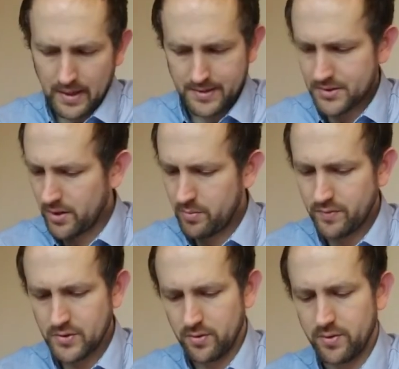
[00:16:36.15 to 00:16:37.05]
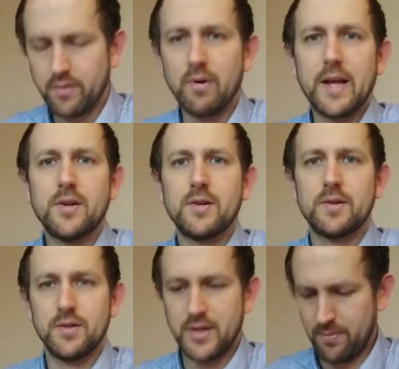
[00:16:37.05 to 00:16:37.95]
And time moved on, the
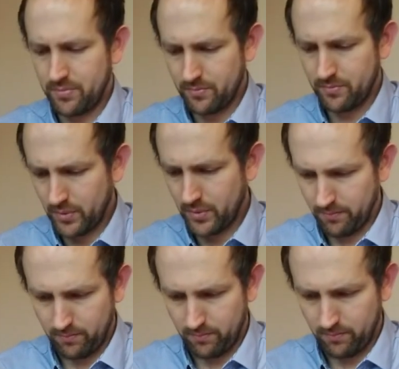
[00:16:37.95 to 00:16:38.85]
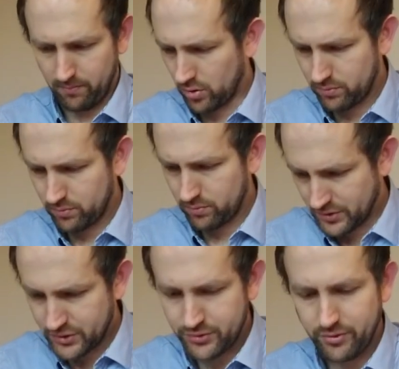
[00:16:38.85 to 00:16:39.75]
relationship um, got more
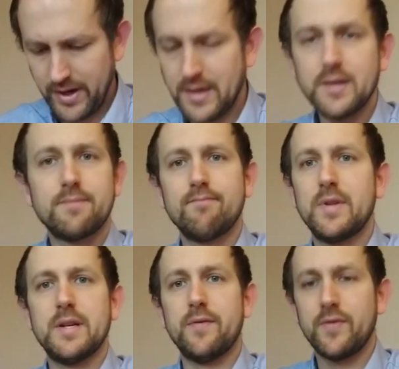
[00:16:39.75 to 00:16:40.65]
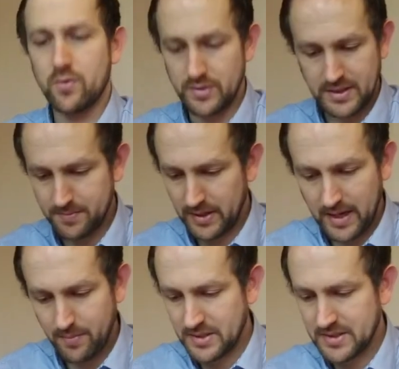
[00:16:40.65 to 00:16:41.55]
strained, the difficulties
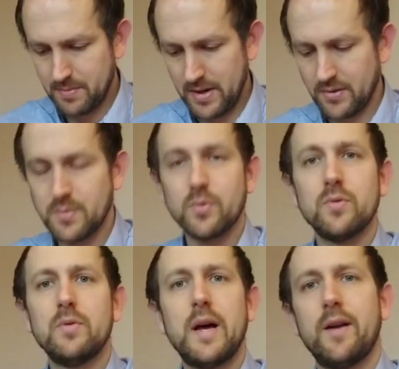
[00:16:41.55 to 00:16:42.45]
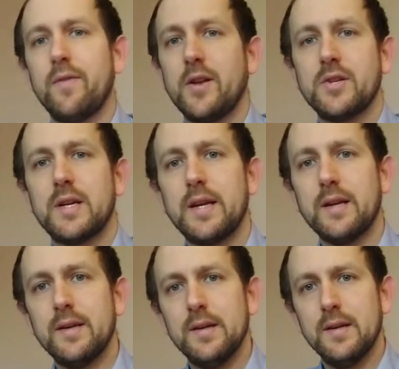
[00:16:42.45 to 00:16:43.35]
became insurmountable, and
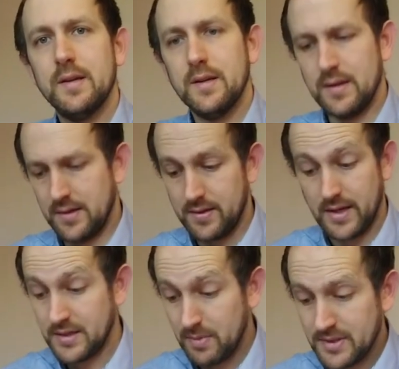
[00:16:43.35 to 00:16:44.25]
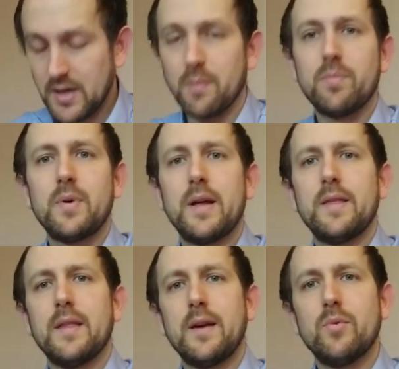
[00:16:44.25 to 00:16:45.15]
eventually they split up
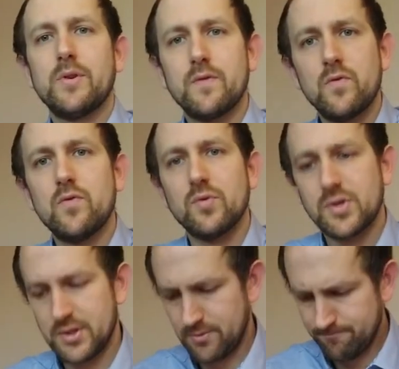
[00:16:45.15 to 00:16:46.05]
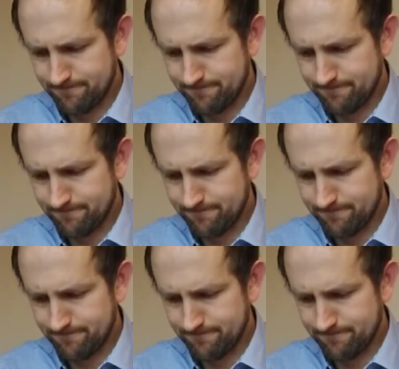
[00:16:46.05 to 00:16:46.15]
and they were divorced.